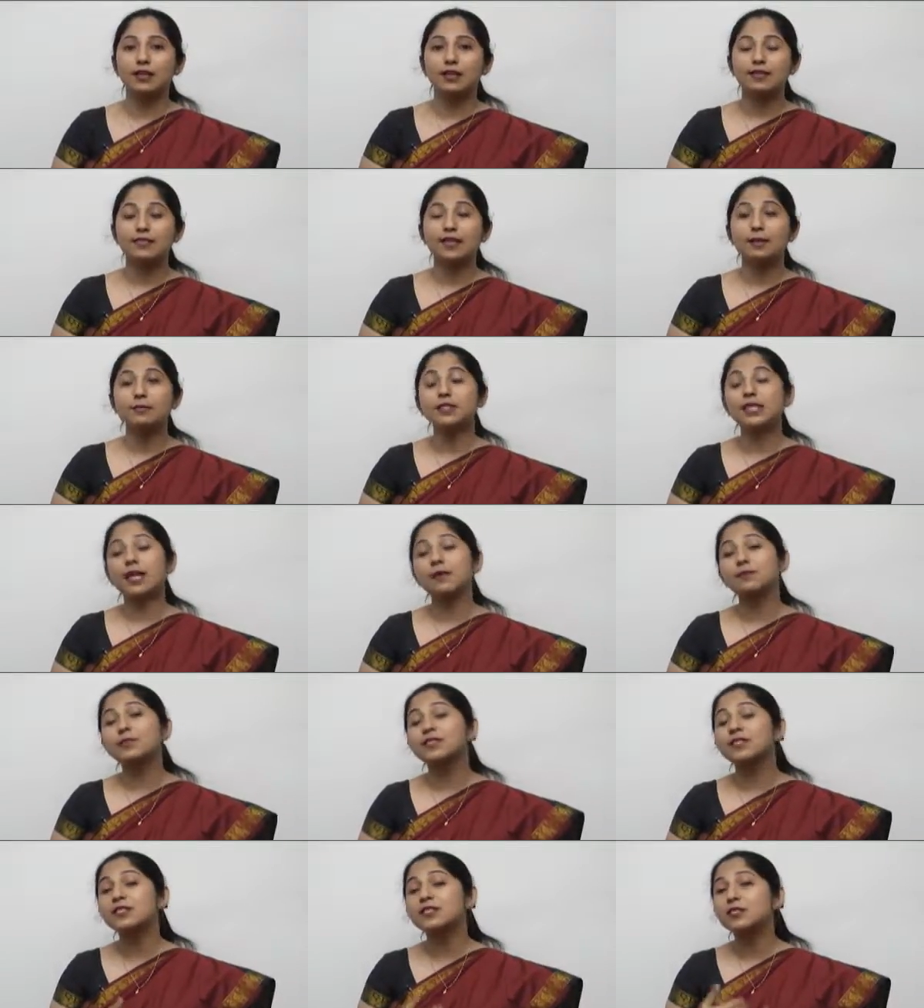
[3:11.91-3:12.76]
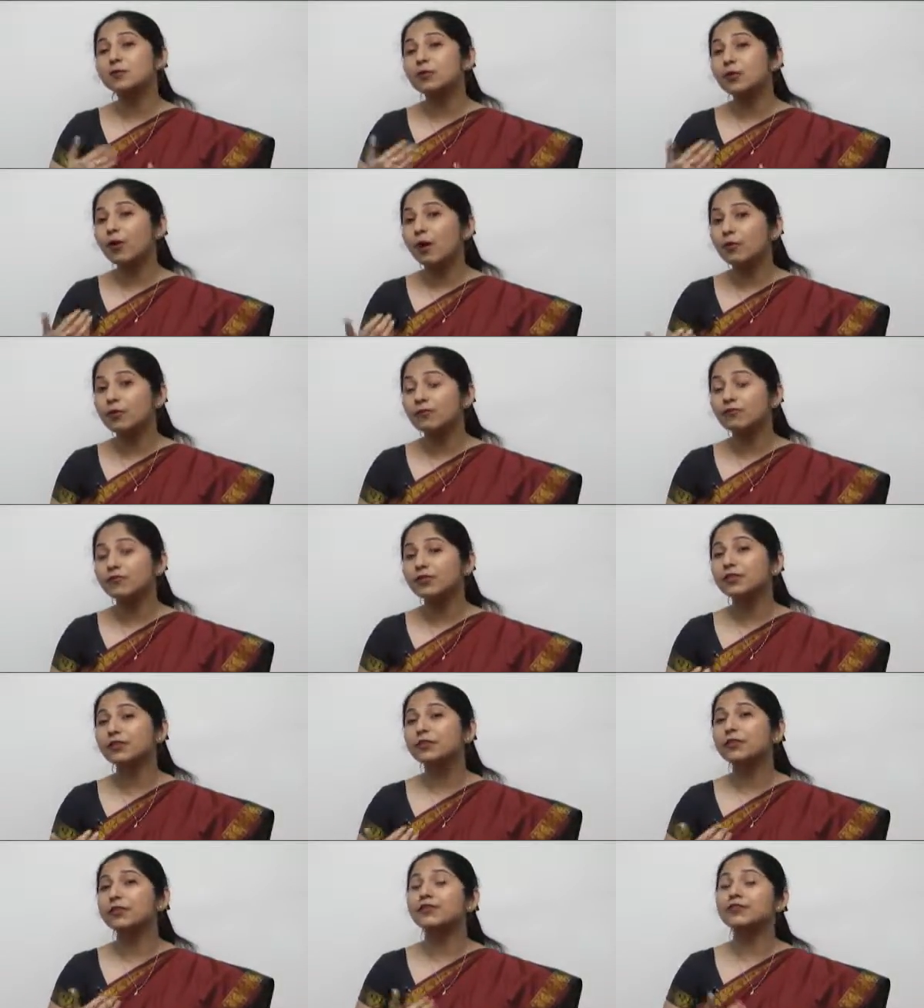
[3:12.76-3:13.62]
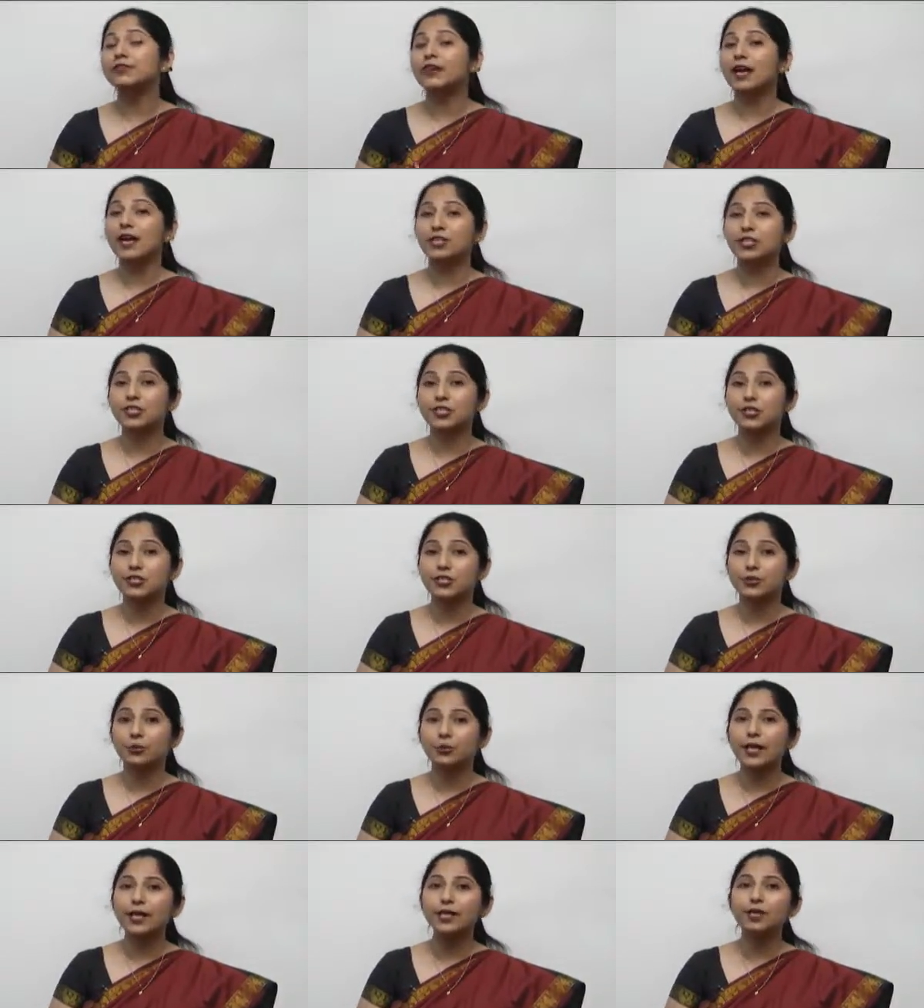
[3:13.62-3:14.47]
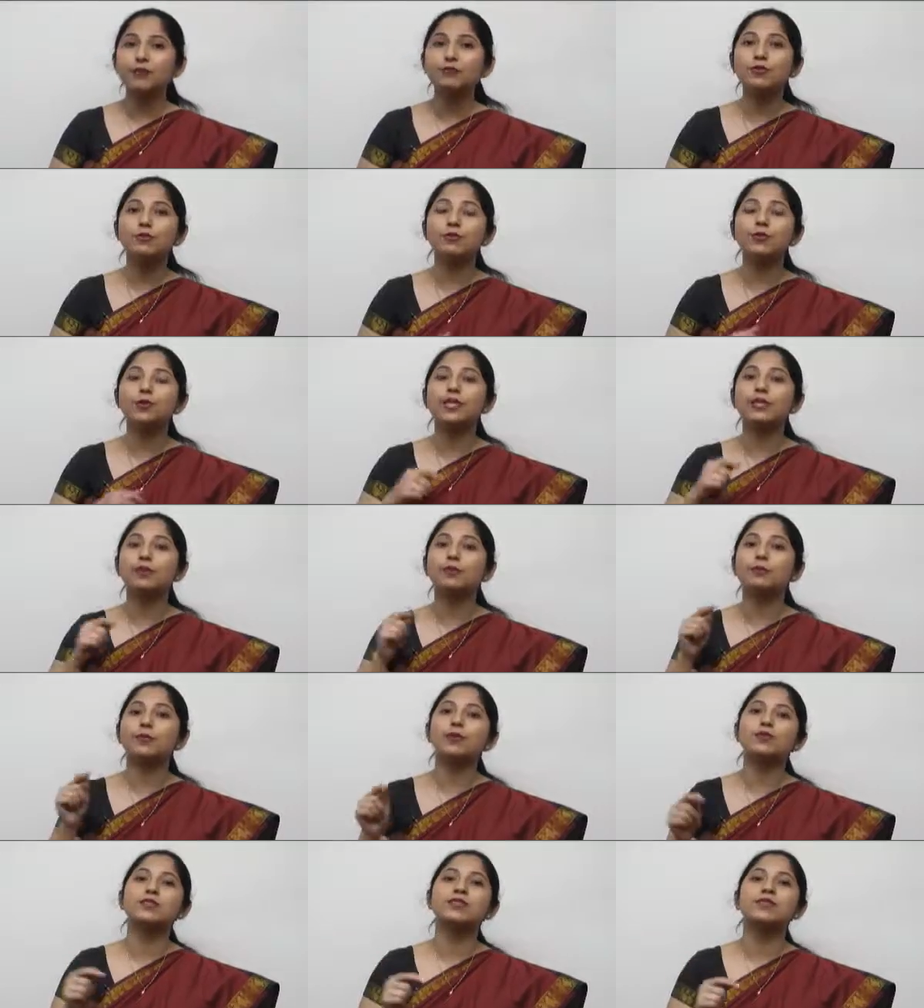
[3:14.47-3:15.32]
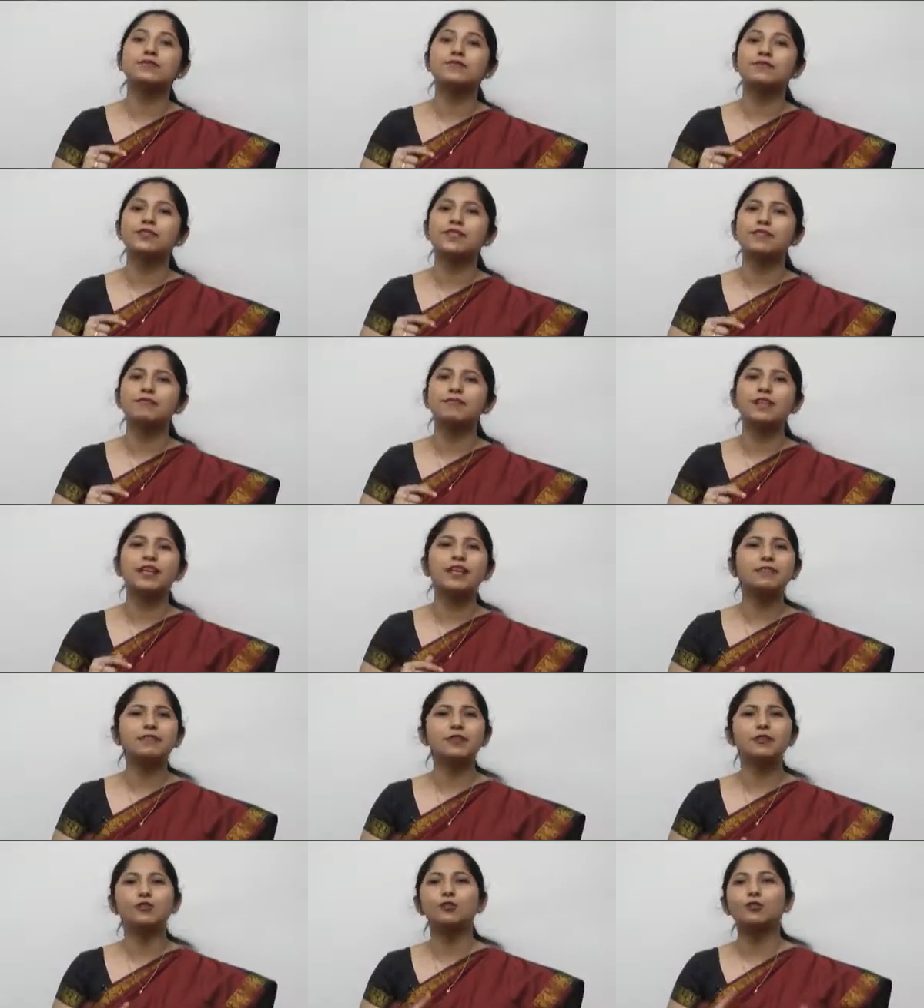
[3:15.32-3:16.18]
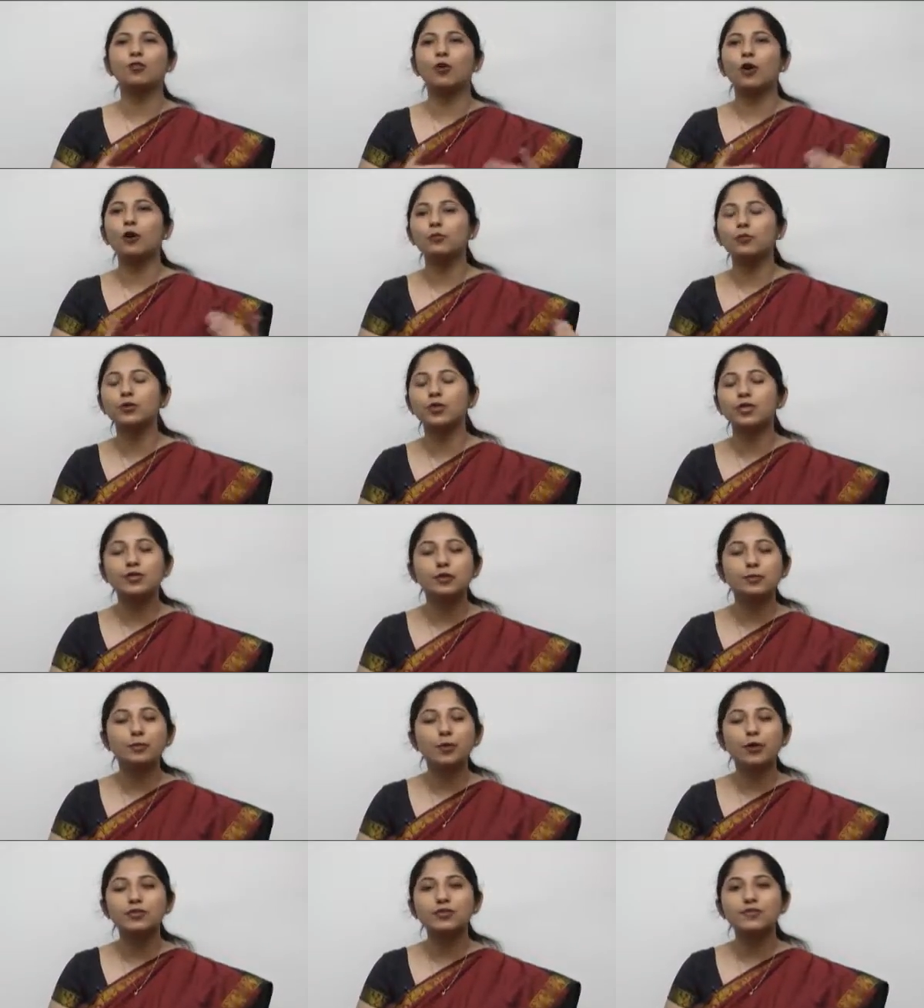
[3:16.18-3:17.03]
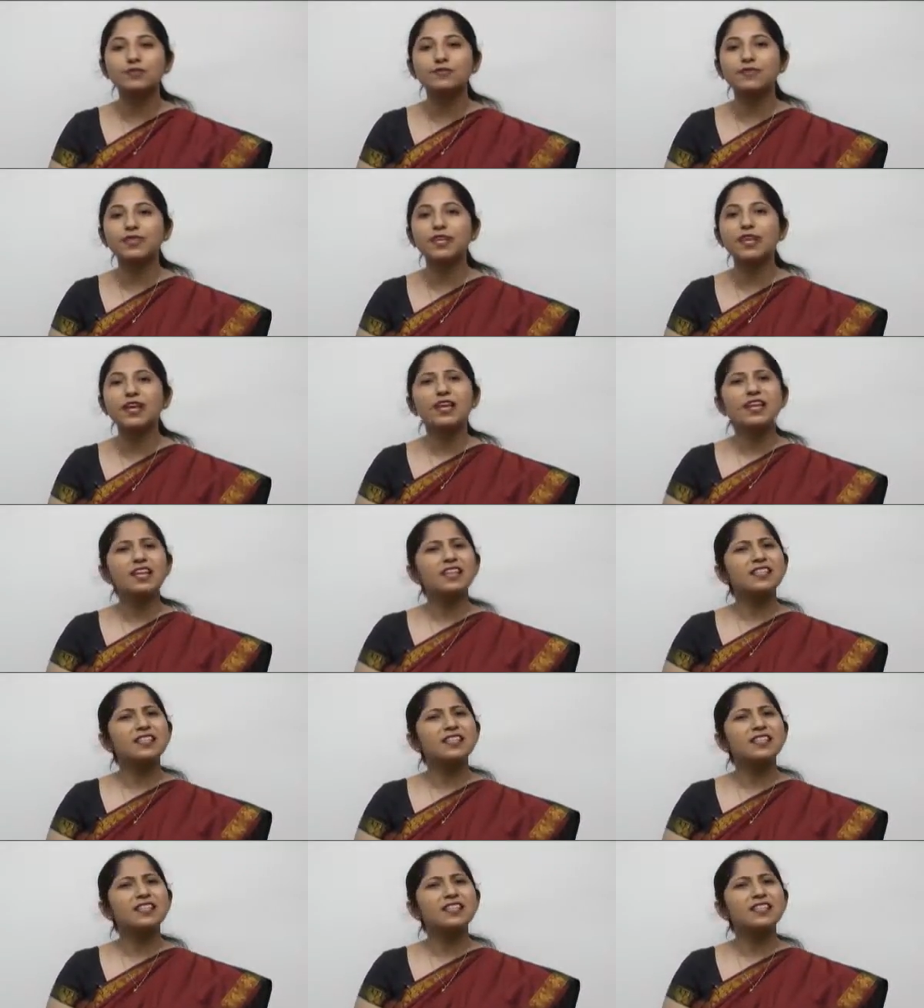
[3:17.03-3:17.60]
Sometimes there is a problem with the contractions. Where do we put an apostrophe? Where we do not put an apostrophe?